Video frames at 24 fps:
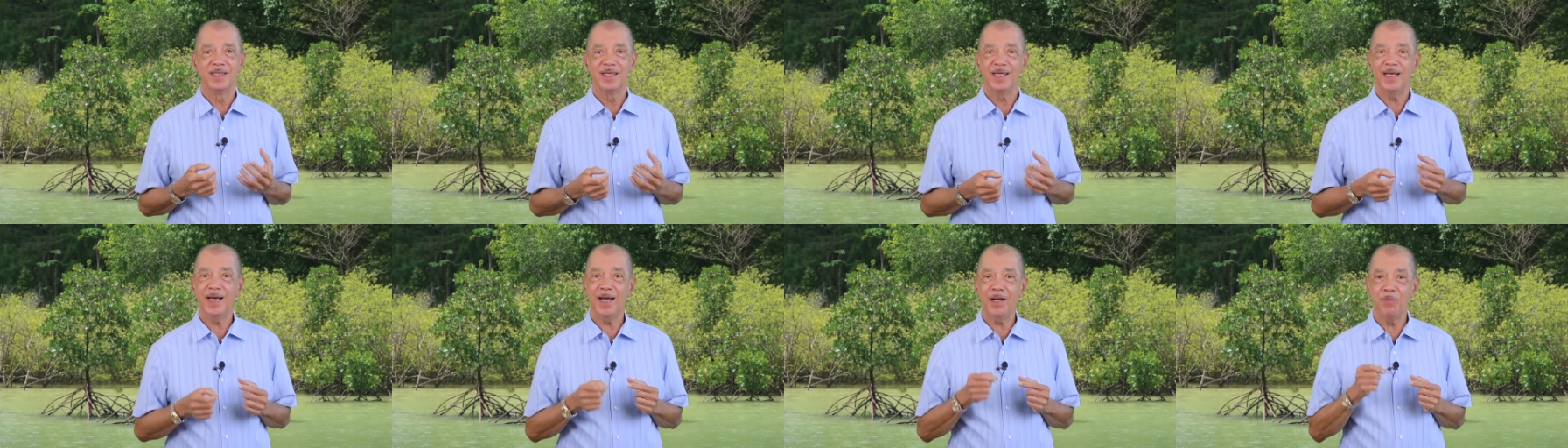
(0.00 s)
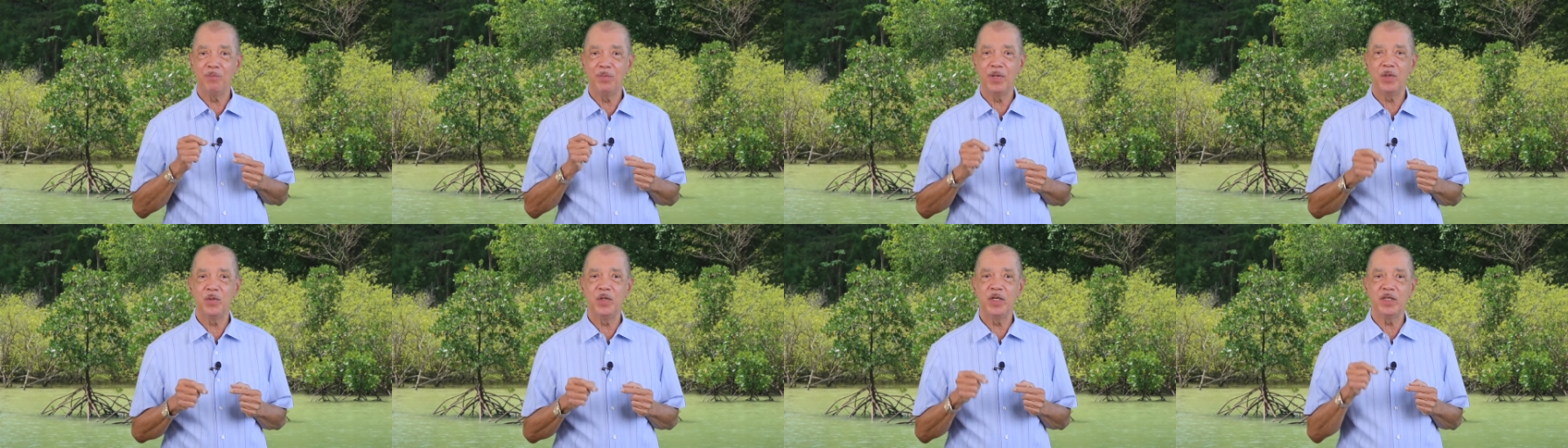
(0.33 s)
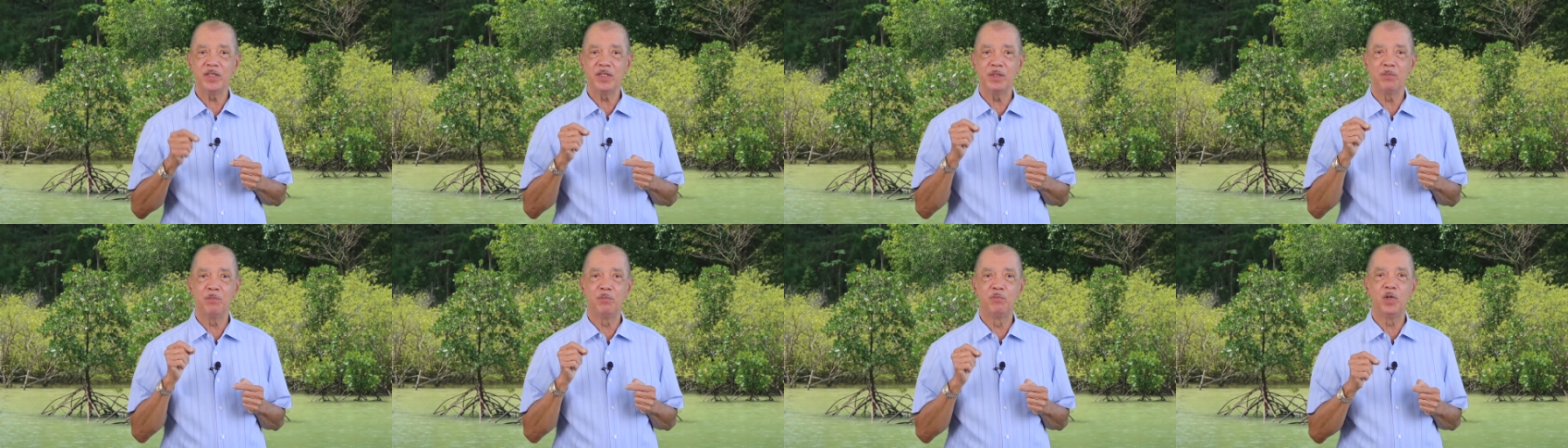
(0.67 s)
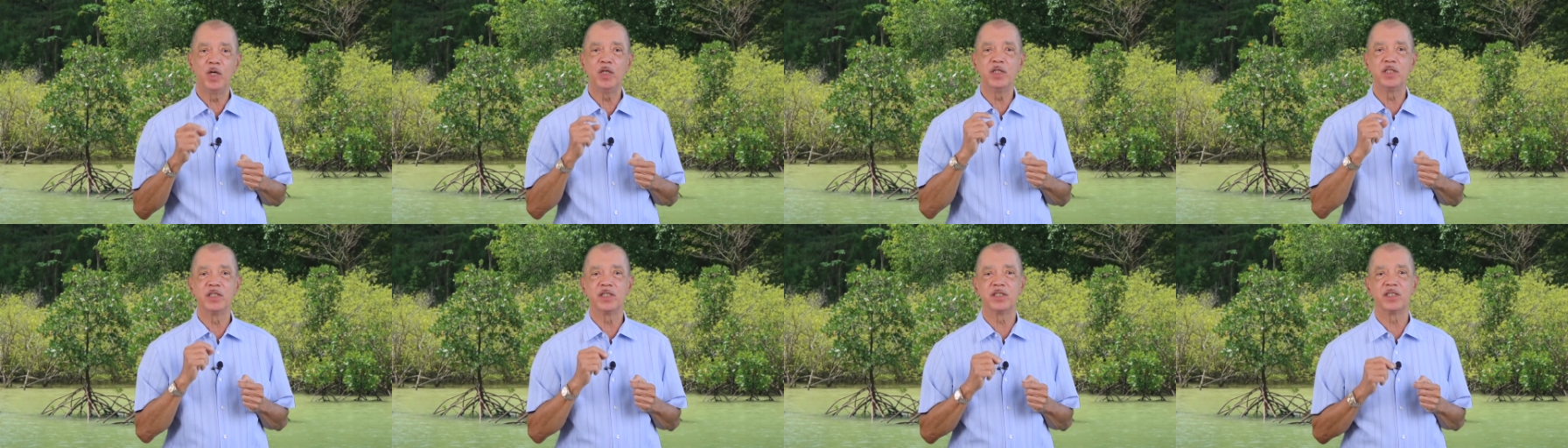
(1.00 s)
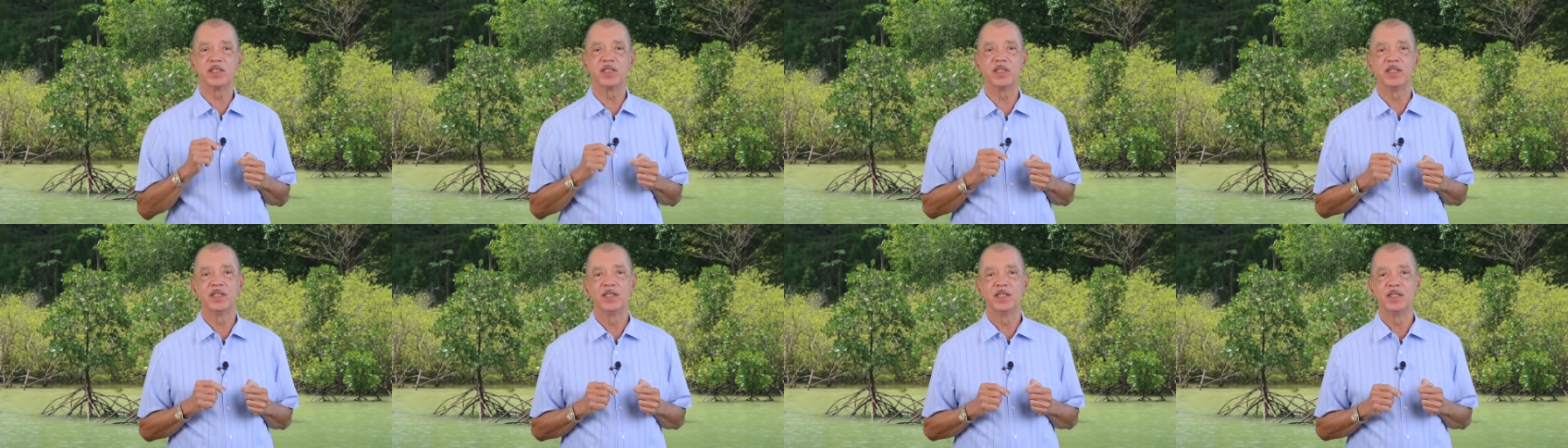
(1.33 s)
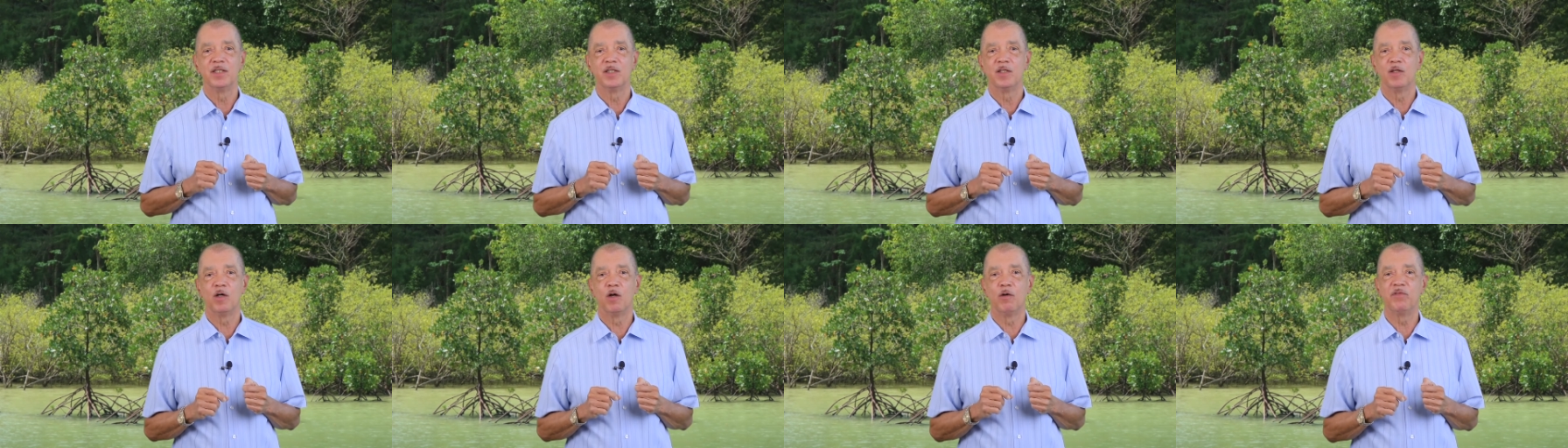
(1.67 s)
are bearing the brunt
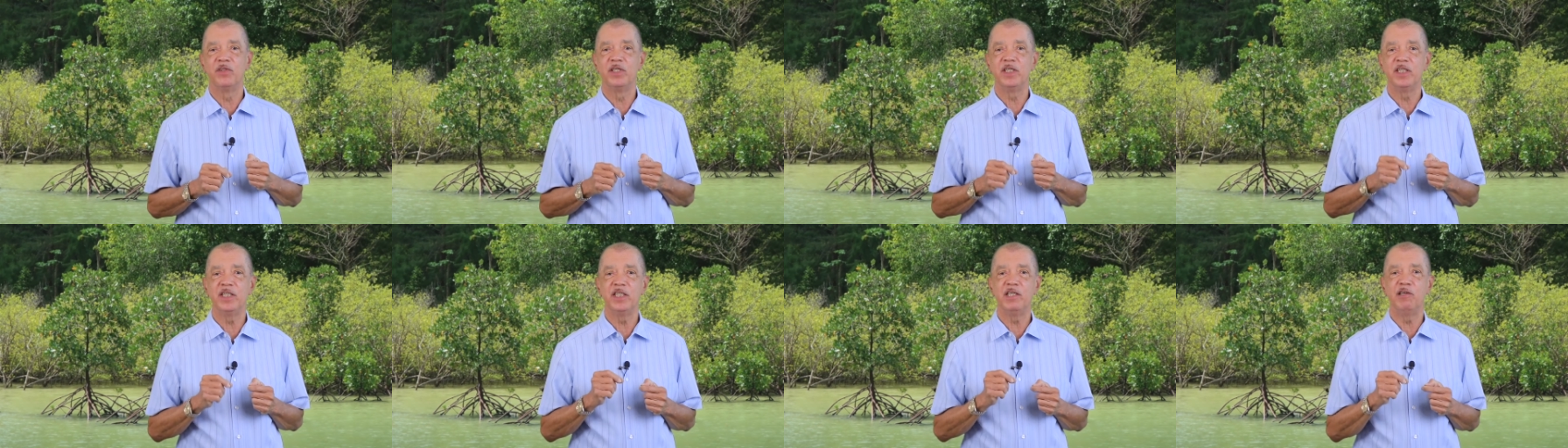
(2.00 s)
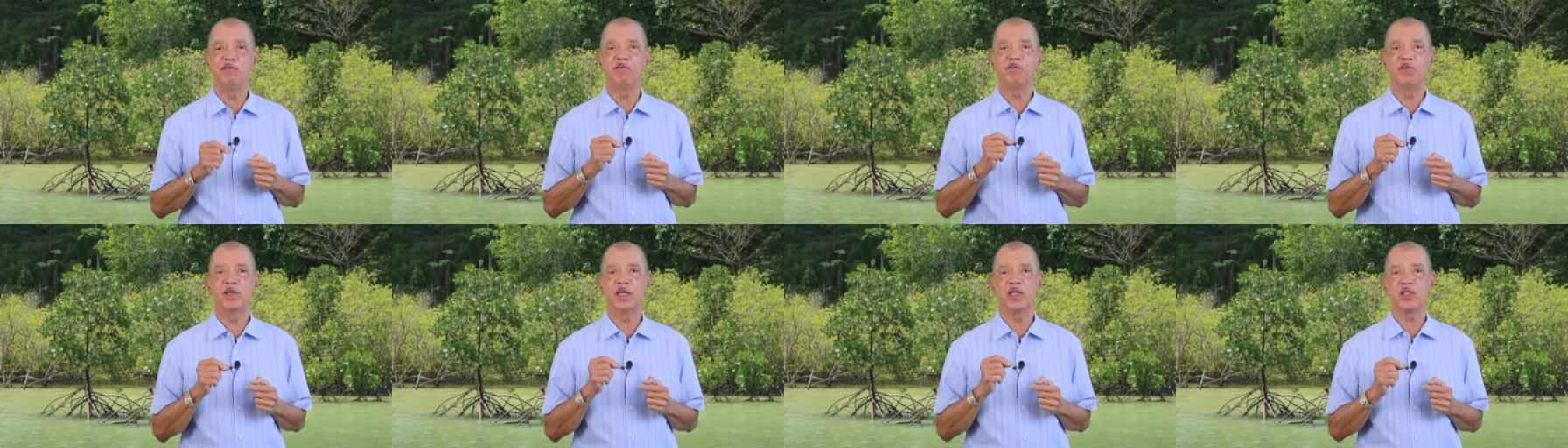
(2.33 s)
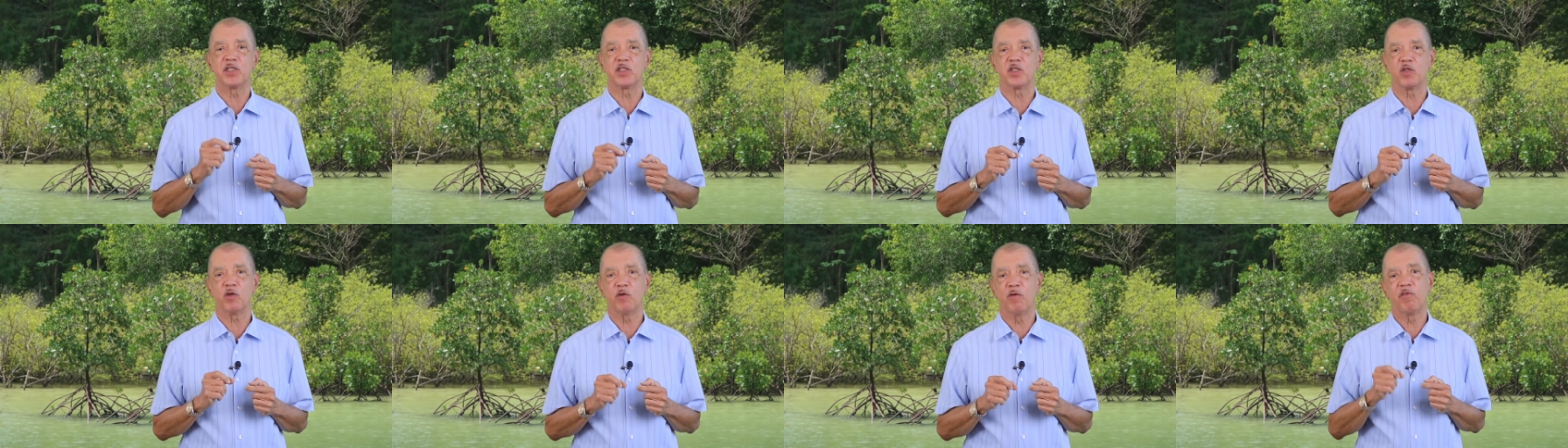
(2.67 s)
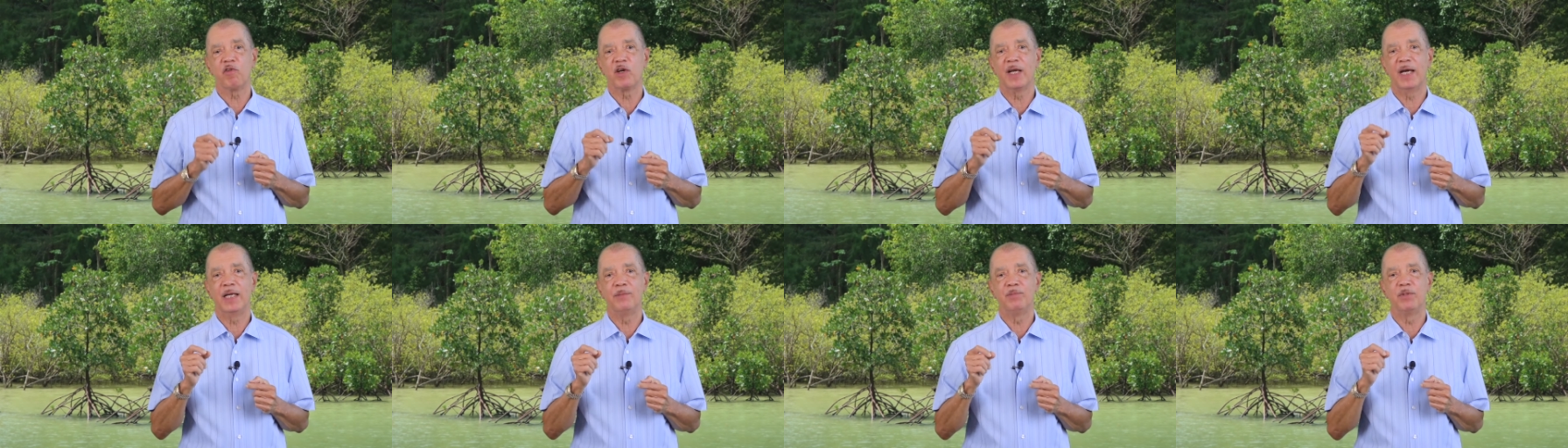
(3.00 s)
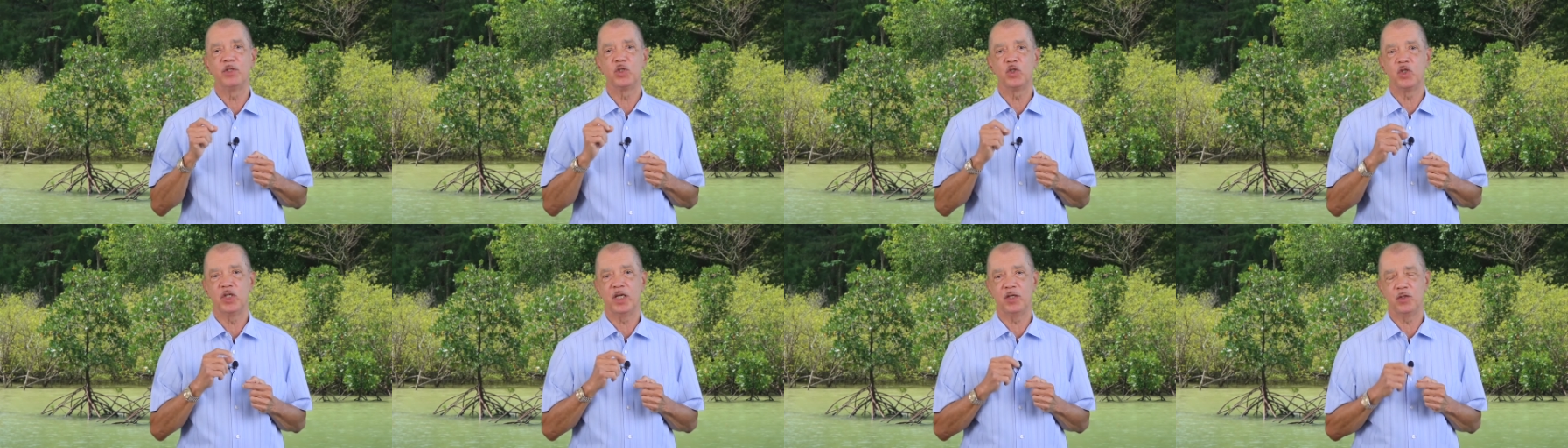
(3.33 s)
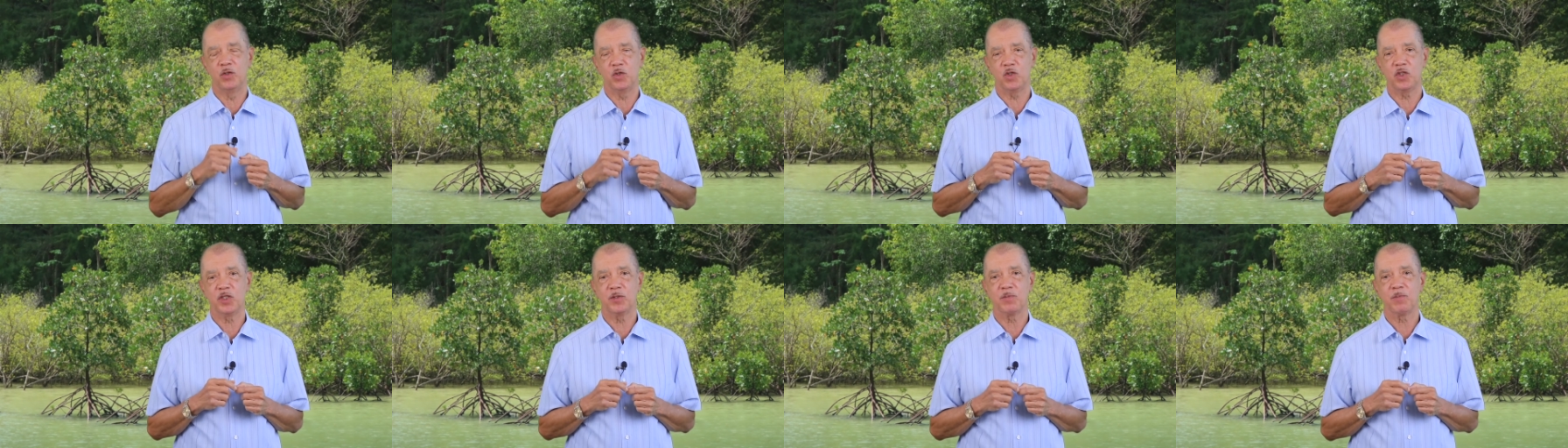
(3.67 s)
of the effects of climate
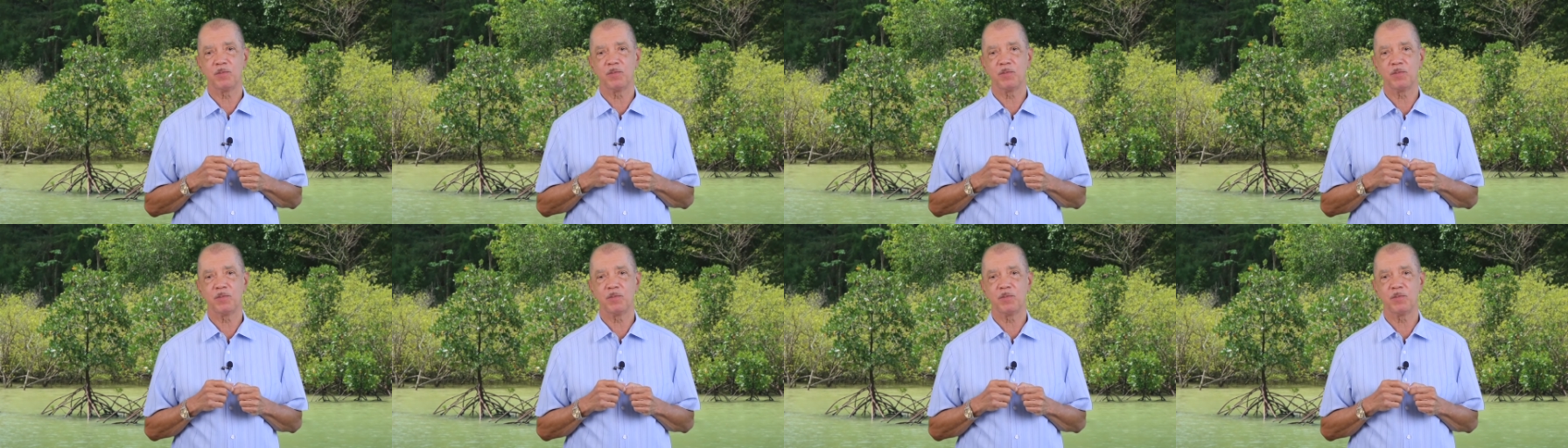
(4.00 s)
change.